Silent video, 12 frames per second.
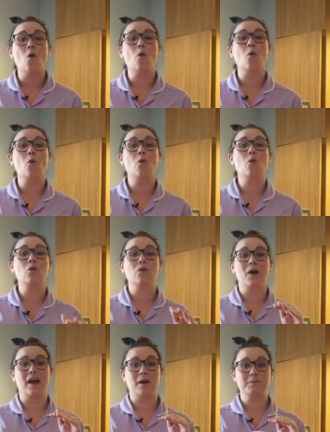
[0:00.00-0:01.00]
all the
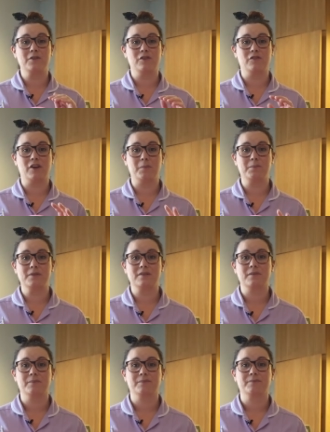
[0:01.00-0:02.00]
way up to your
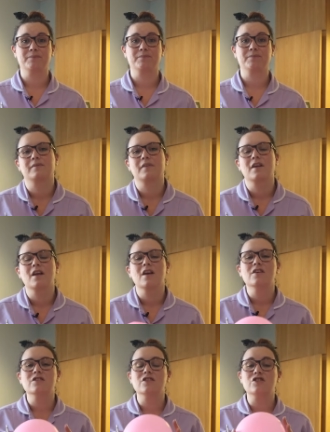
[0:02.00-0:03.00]
ribs.
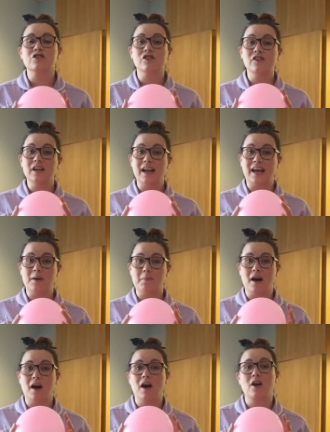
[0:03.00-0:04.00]
So during
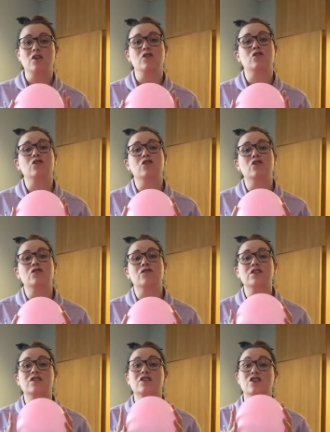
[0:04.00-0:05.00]
labour, your
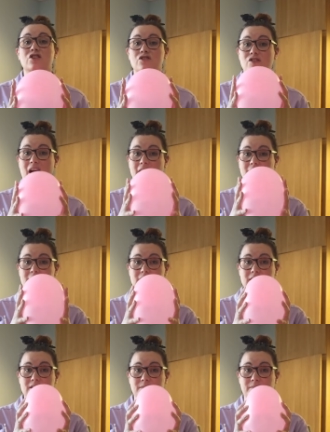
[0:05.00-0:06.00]
uterus
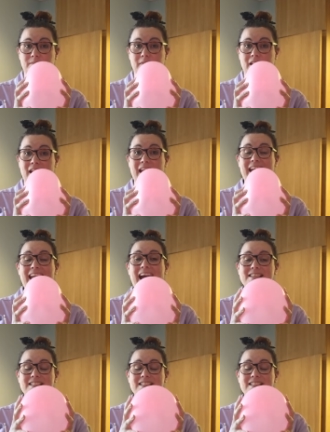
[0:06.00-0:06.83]
contracts. It has